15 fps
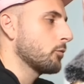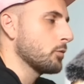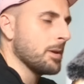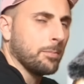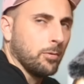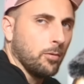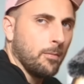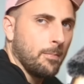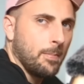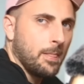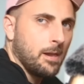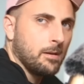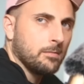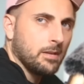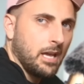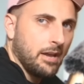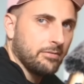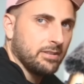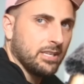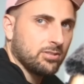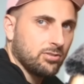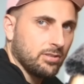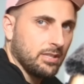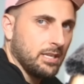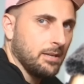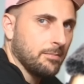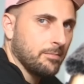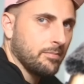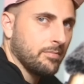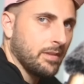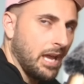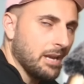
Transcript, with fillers: Ripple have literally...